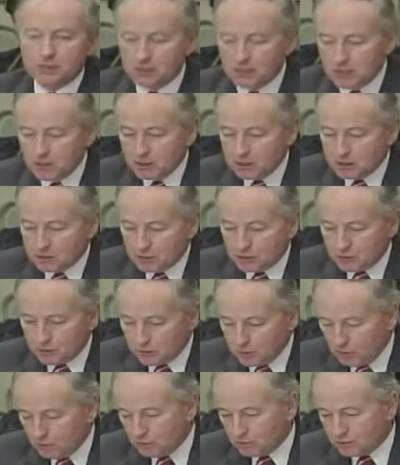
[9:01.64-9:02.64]
to
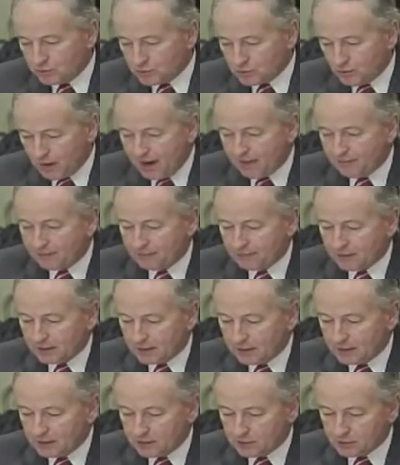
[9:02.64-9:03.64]
youth,
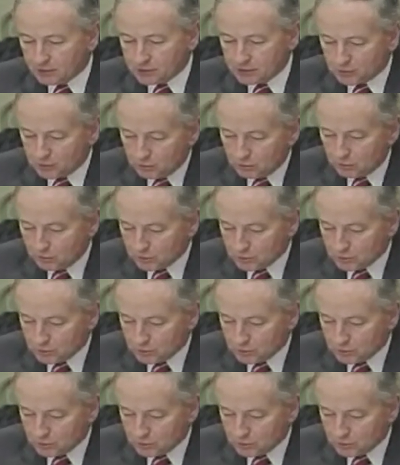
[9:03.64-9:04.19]
trafficking near schools